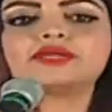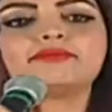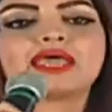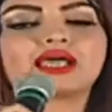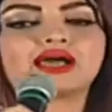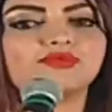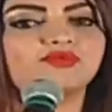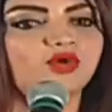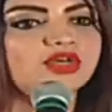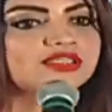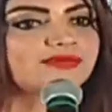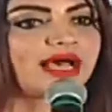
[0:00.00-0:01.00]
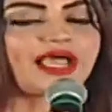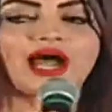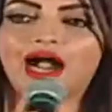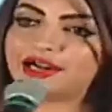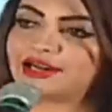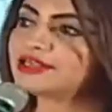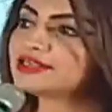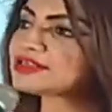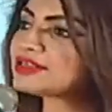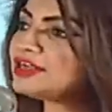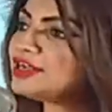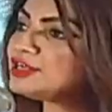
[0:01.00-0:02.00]
the makeup was my harness.
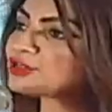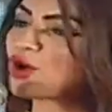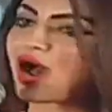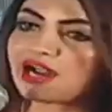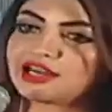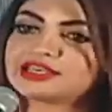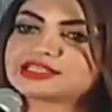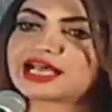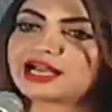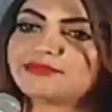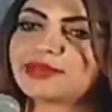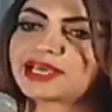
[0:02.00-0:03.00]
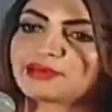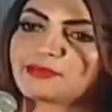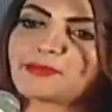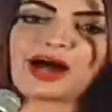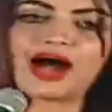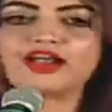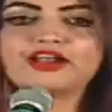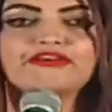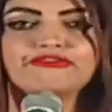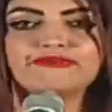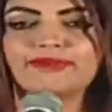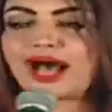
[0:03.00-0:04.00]
So harness had become a part
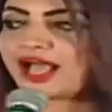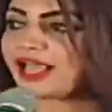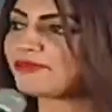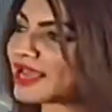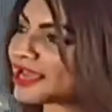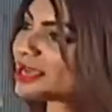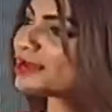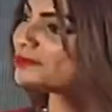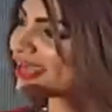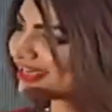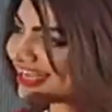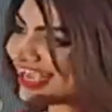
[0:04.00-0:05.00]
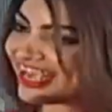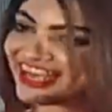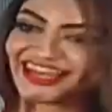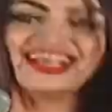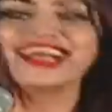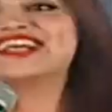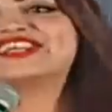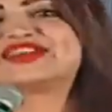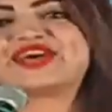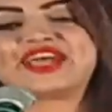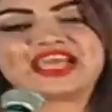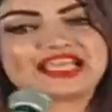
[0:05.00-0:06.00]
of my makeup and hair. So
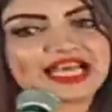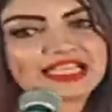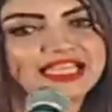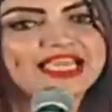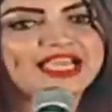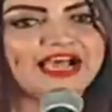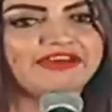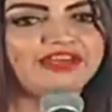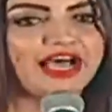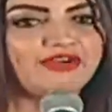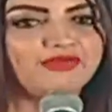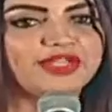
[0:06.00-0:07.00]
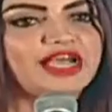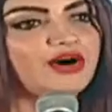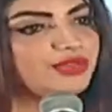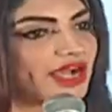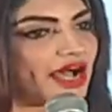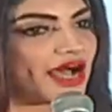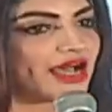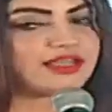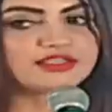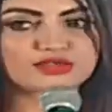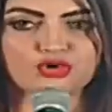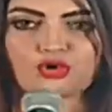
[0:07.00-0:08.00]
nothing I've done without the
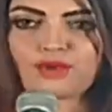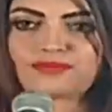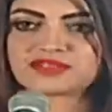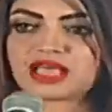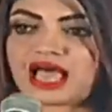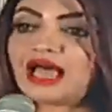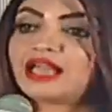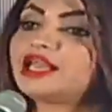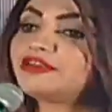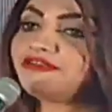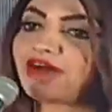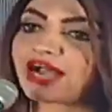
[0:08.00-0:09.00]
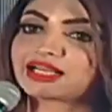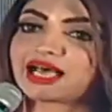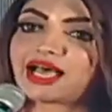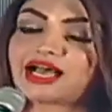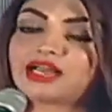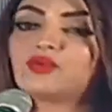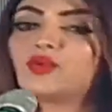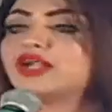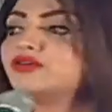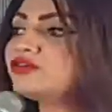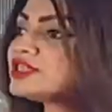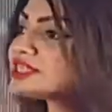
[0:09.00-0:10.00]
harness ropes. And in fact, I had a
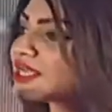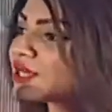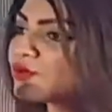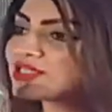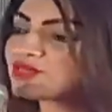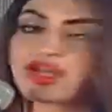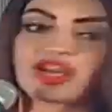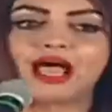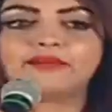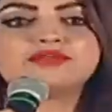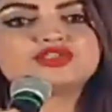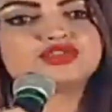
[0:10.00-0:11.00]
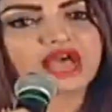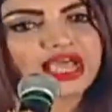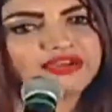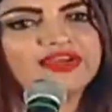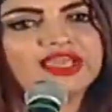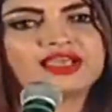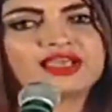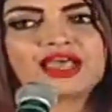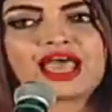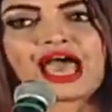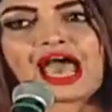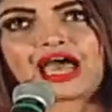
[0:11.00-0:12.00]
wonderful sequence where I'm driving
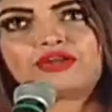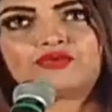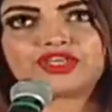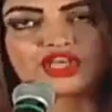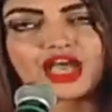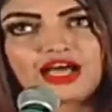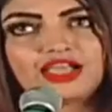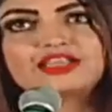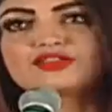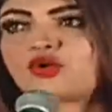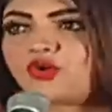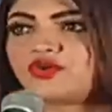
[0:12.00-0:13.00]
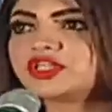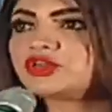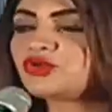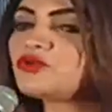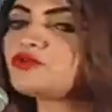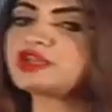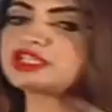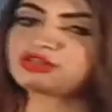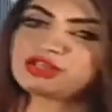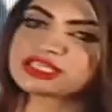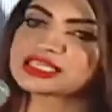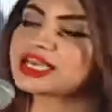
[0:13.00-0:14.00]
and Vishal is over the roof, which
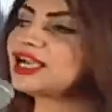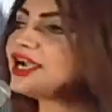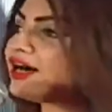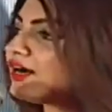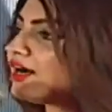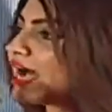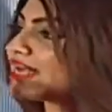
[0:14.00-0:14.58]
you'll see uh,